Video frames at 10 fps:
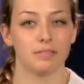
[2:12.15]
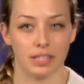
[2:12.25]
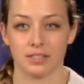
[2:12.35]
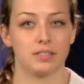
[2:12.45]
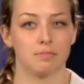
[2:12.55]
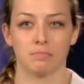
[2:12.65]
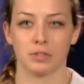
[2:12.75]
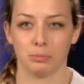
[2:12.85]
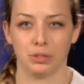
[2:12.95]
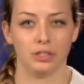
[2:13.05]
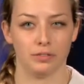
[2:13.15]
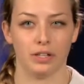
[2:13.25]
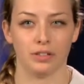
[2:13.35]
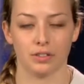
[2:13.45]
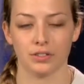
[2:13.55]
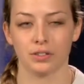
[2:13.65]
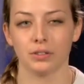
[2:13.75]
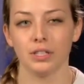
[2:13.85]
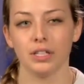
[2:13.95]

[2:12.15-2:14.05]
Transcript: That's completely valid also.